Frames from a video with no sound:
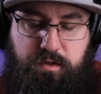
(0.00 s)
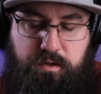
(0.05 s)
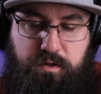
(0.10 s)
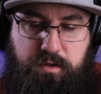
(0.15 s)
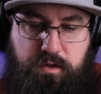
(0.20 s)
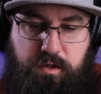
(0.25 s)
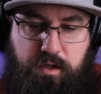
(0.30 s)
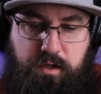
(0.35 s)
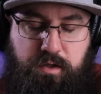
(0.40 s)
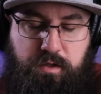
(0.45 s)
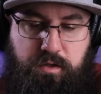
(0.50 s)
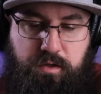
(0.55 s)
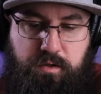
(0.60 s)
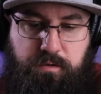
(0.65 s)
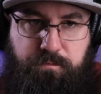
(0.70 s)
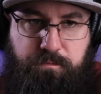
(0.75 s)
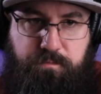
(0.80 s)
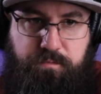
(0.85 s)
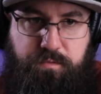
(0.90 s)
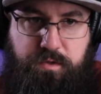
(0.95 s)

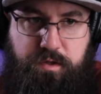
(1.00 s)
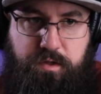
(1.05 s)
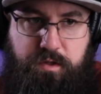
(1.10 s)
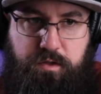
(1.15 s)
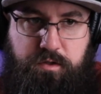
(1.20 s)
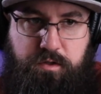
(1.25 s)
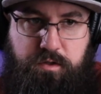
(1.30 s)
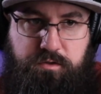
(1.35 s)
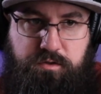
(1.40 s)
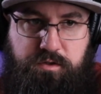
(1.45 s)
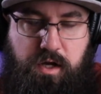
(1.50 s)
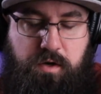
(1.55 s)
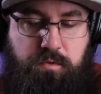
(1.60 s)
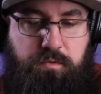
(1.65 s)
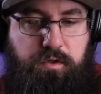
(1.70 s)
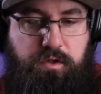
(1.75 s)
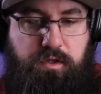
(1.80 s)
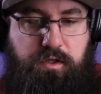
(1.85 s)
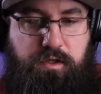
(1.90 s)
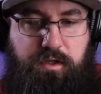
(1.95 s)
there's not
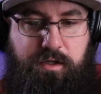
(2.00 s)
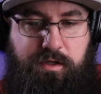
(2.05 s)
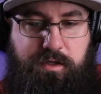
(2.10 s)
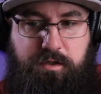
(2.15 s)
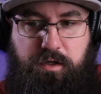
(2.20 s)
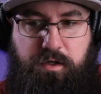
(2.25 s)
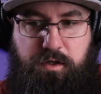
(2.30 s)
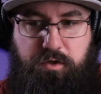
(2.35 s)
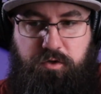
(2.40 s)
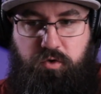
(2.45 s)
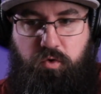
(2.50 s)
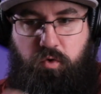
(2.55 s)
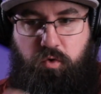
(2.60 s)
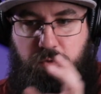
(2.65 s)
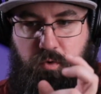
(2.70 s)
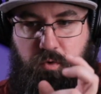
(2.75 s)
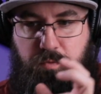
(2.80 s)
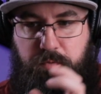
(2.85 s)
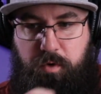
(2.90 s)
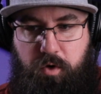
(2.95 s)
really a
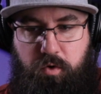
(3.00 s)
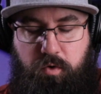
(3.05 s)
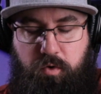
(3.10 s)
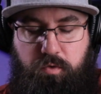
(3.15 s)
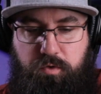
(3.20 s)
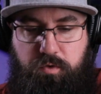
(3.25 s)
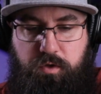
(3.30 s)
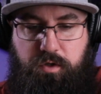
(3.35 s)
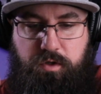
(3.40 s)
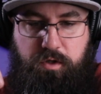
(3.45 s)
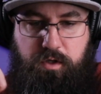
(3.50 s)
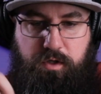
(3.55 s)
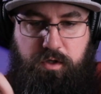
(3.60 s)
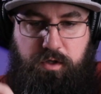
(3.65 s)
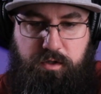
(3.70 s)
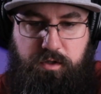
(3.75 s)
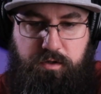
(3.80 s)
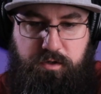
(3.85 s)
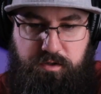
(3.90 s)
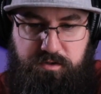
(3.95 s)
normal mode
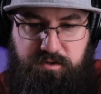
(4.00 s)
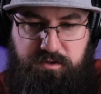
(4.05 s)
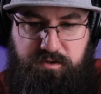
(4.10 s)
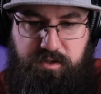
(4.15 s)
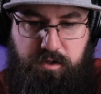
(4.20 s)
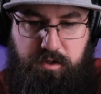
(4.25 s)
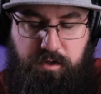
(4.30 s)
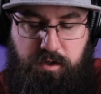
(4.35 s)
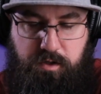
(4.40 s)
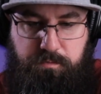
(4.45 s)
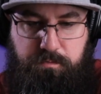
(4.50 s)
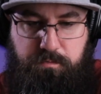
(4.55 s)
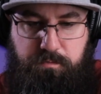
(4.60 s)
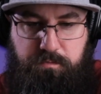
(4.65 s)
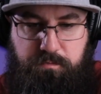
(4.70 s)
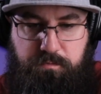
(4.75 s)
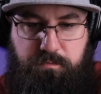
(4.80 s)
that's set up,